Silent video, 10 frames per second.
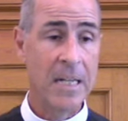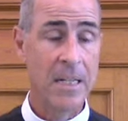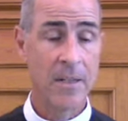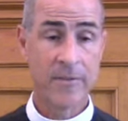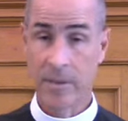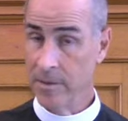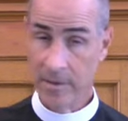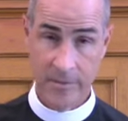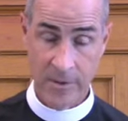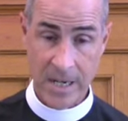
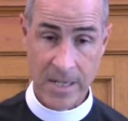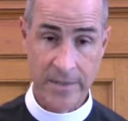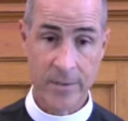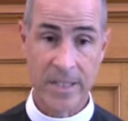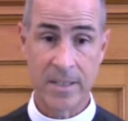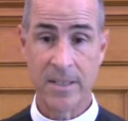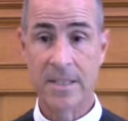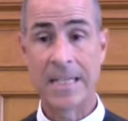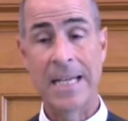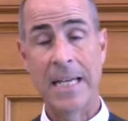for a variety of
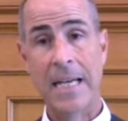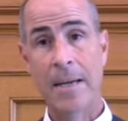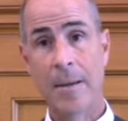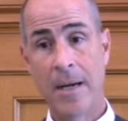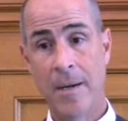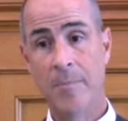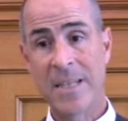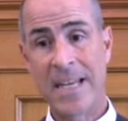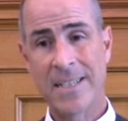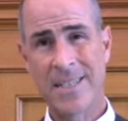reasons,
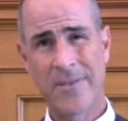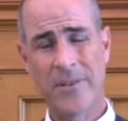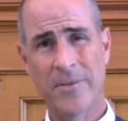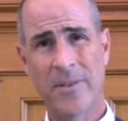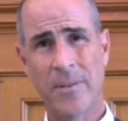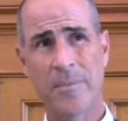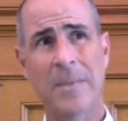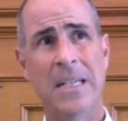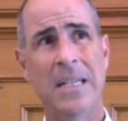but that's different from